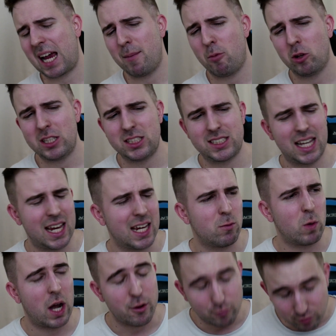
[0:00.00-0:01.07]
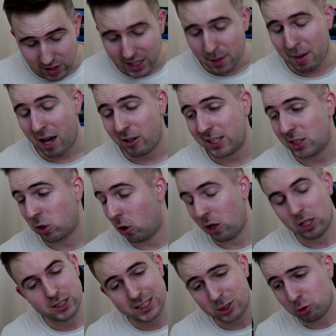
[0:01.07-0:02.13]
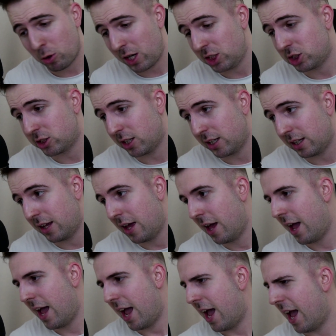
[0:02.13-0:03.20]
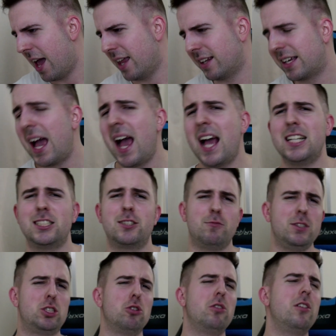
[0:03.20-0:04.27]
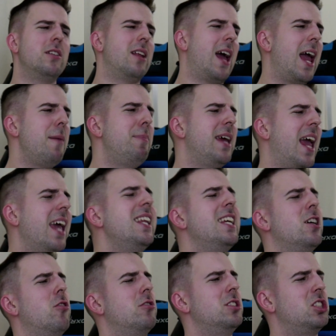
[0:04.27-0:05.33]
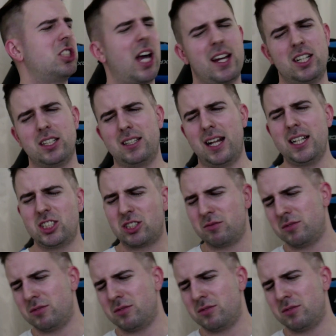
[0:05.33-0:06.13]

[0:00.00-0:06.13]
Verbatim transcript: I'm only saying what I think about this whole situation. And guys, we shouldn't be hating on each other. Let's